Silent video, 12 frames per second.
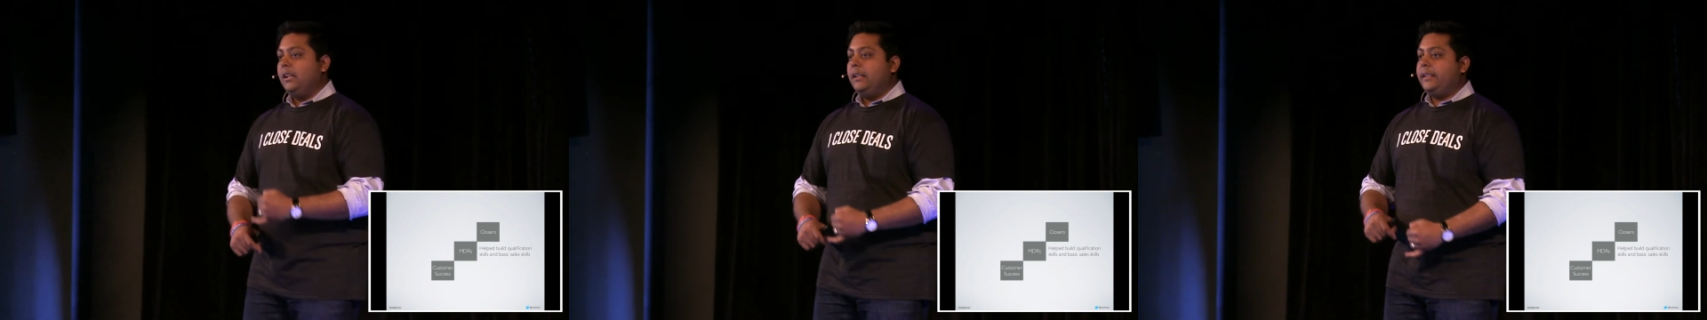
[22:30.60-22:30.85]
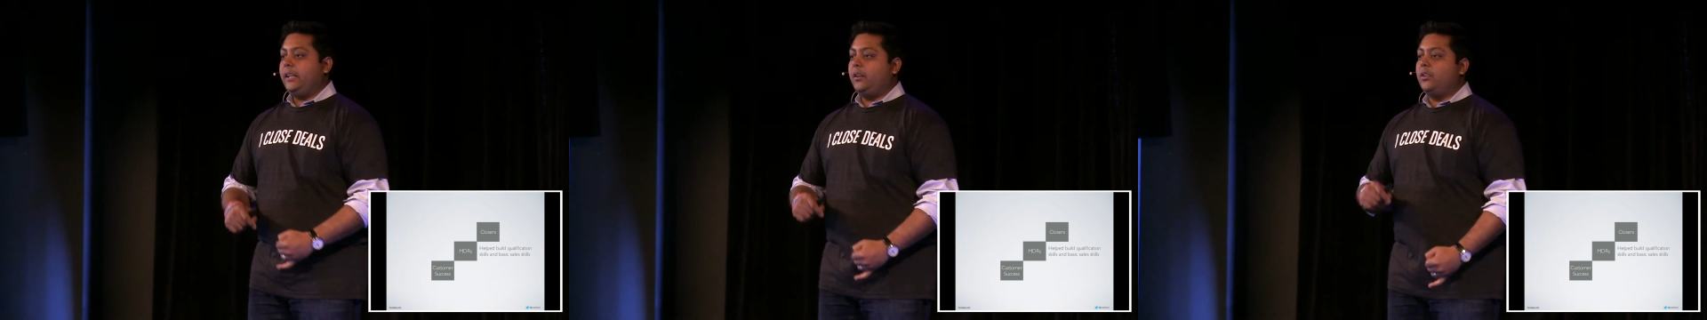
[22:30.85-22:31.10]

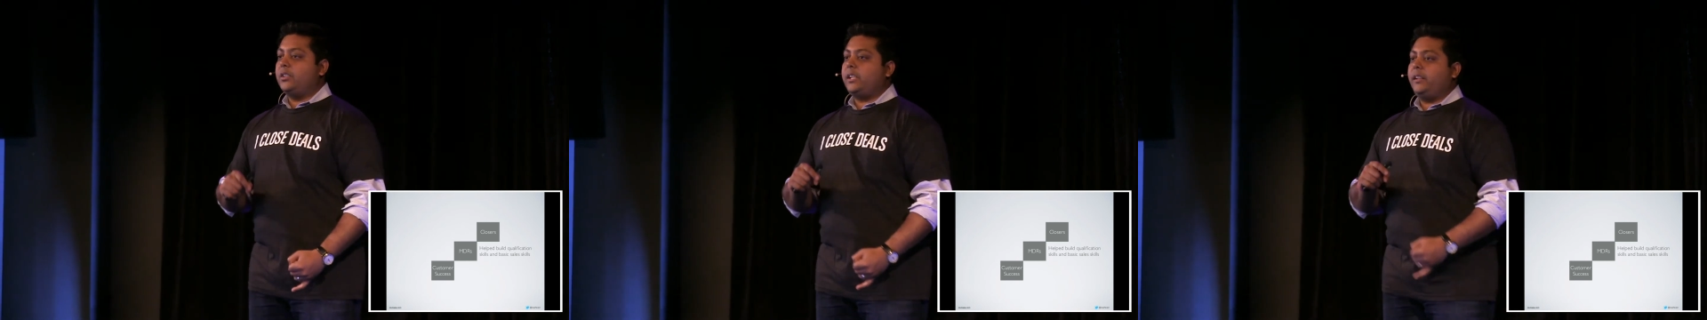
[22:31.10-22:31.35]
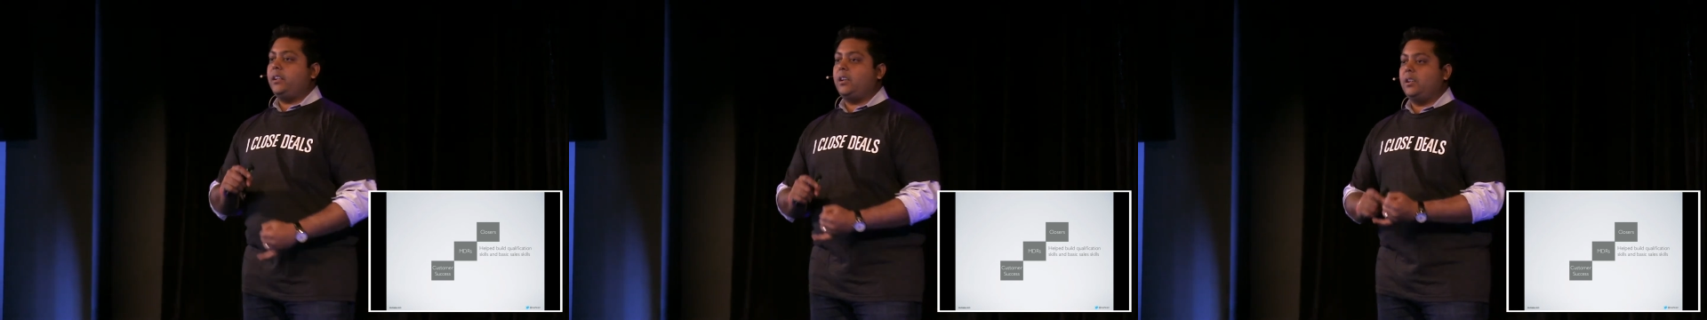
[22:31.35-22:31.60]
They
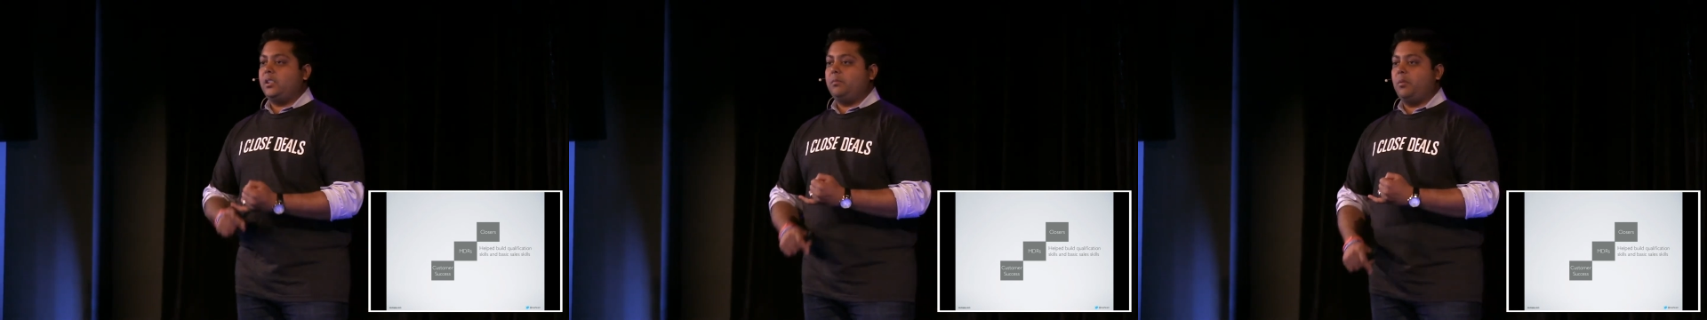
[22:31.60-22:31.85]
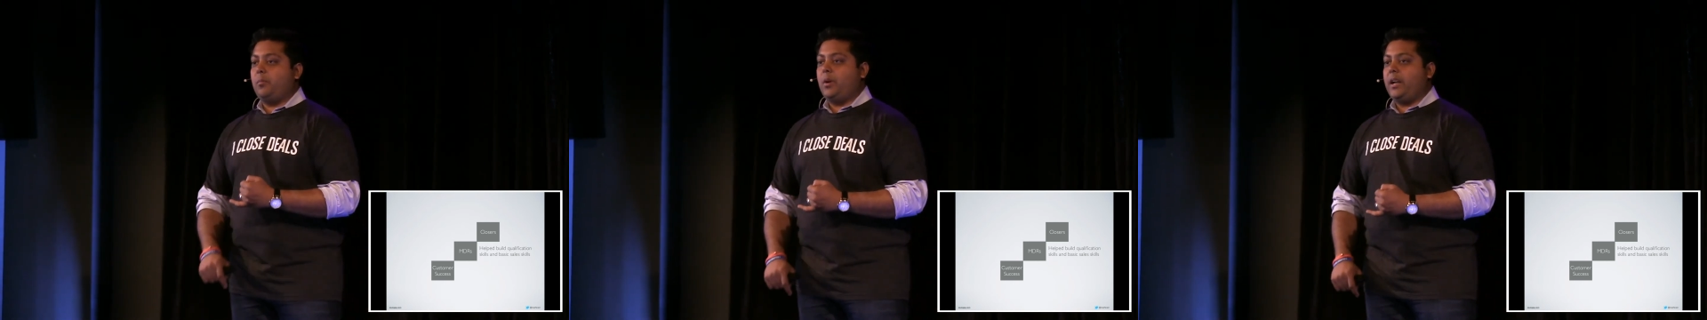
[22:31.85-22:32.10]
understand the
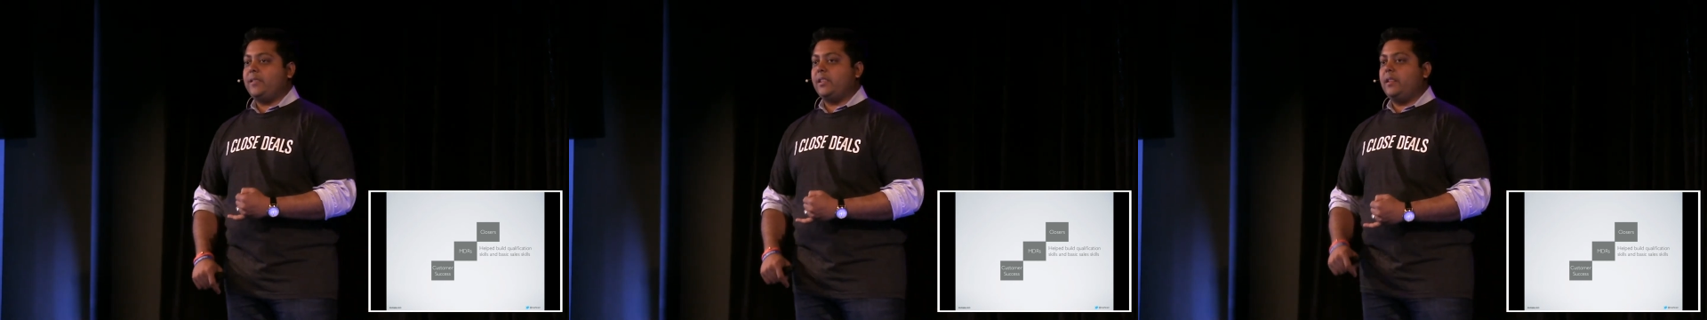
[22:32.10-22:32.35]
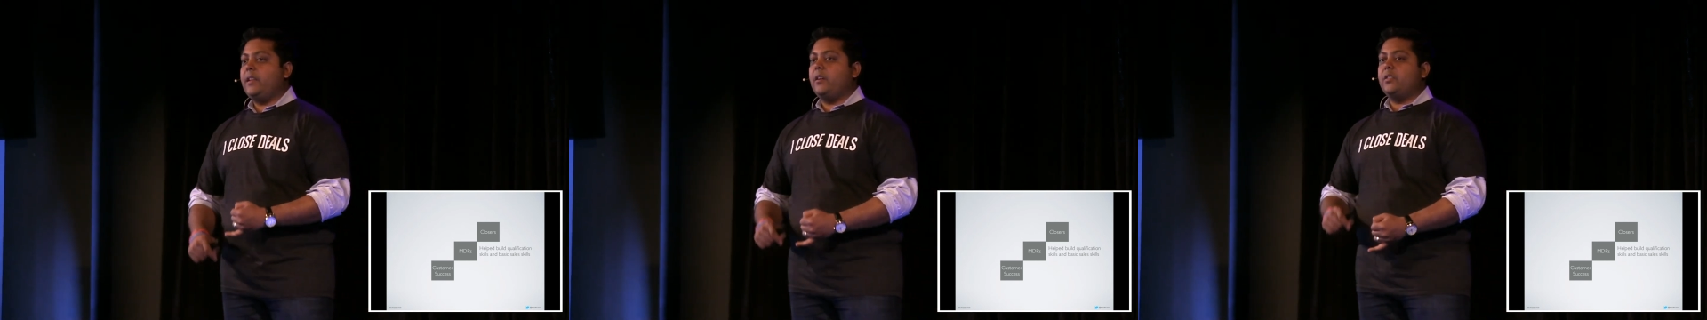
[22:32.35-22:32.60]
customer
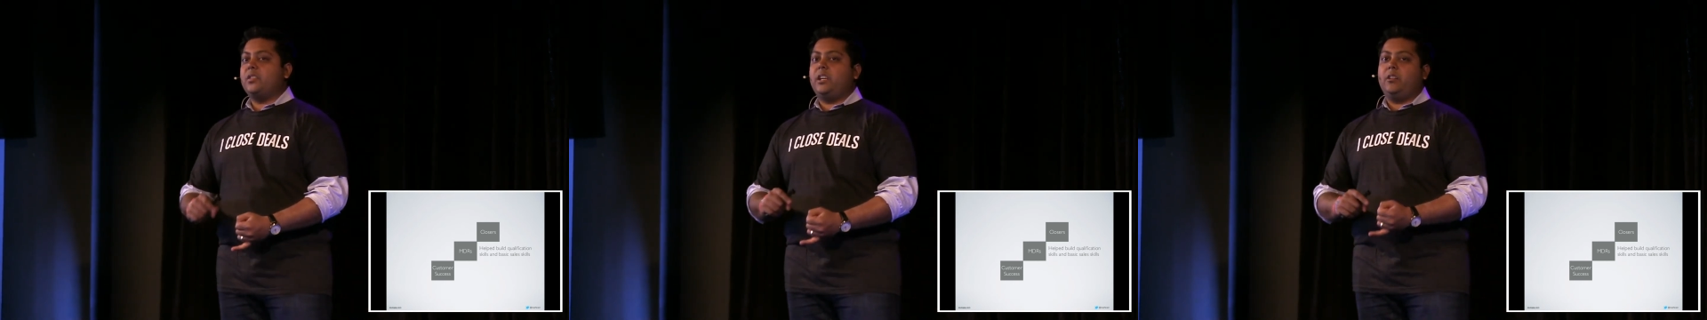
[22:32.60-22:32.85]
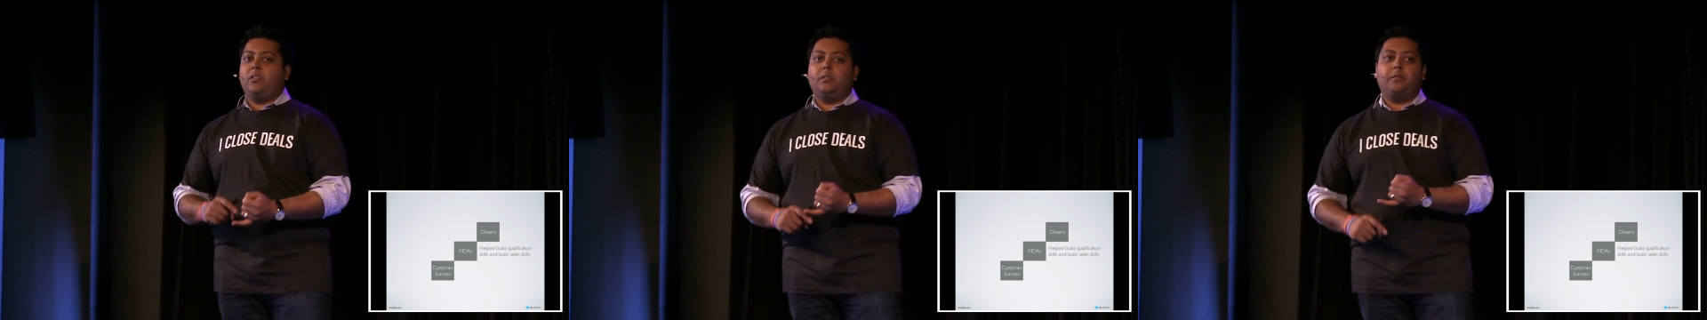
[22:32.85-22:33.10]
mindset. They
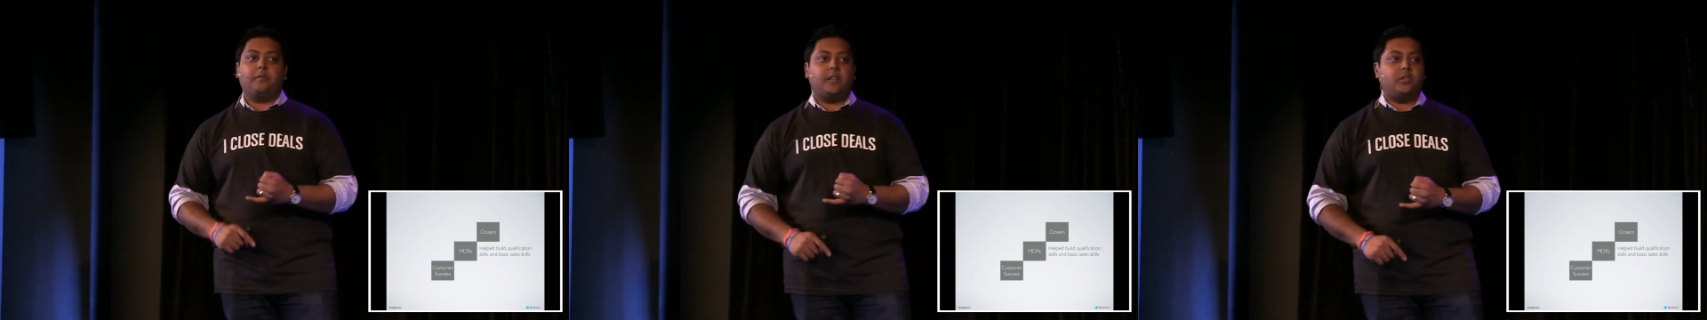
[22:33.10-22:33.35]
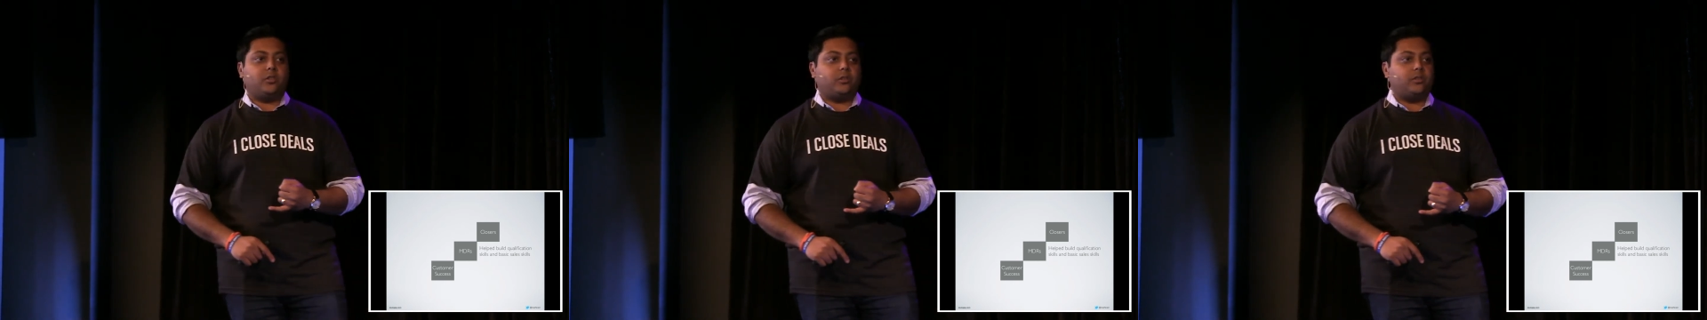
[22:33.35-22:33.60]
understand all the
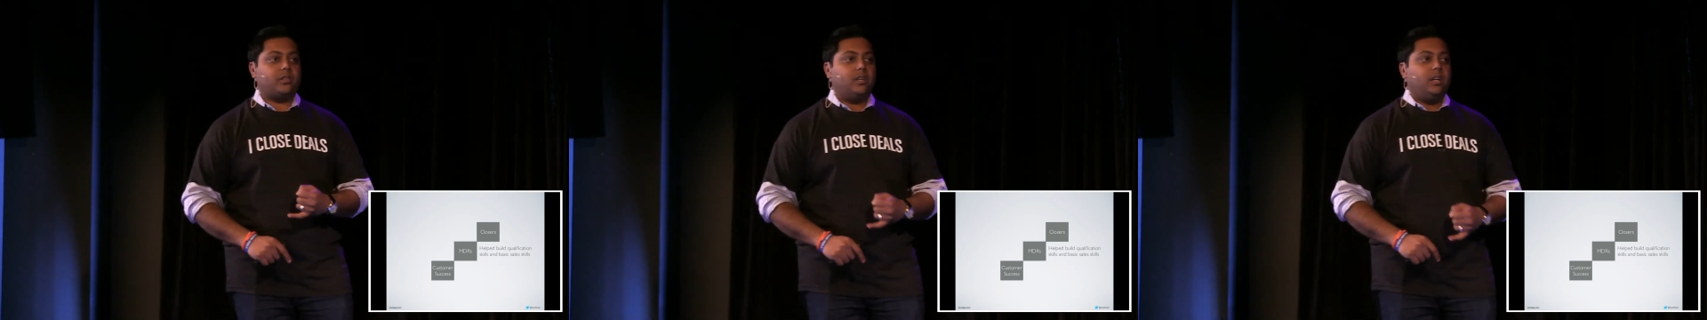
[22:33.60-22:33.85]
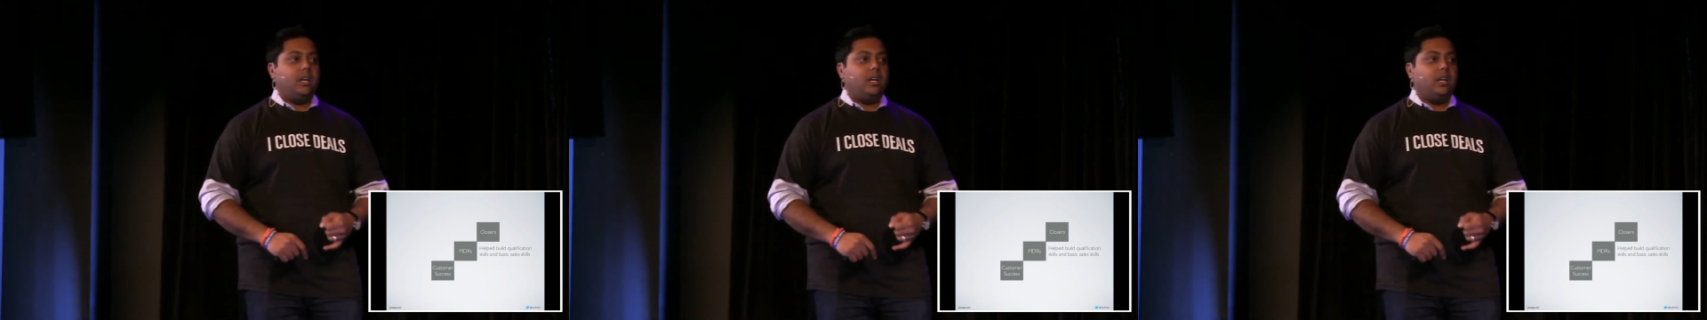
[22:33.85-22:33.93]
features.